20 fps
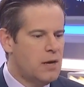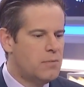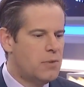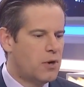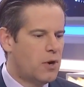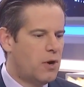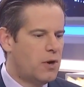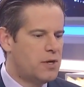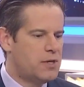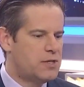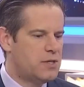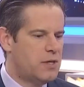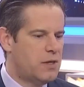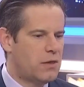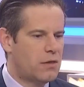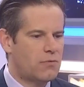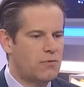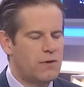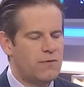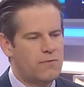but honestly,
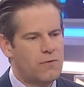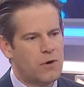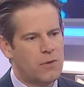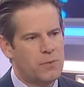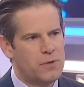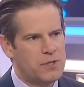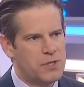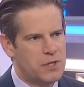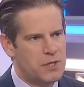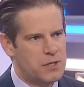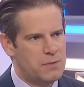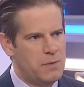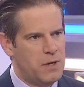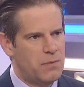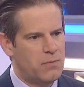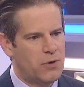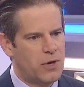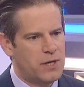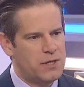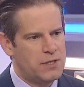the 3-4% that's
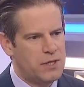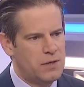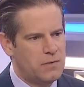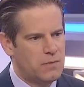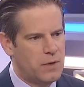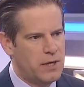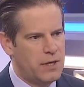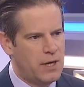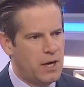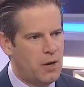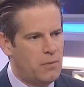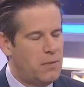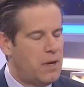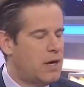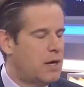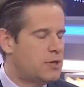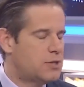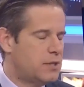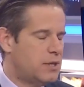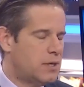being priced in right now
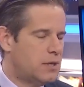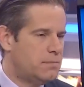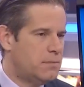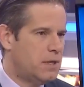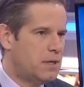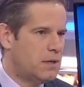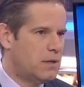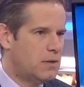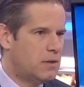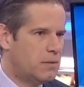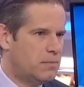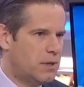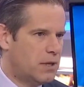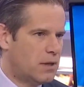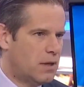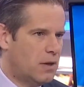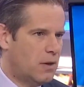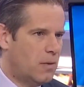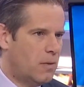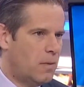may actually end up being a little bit
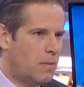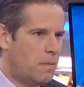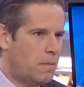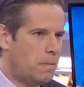low.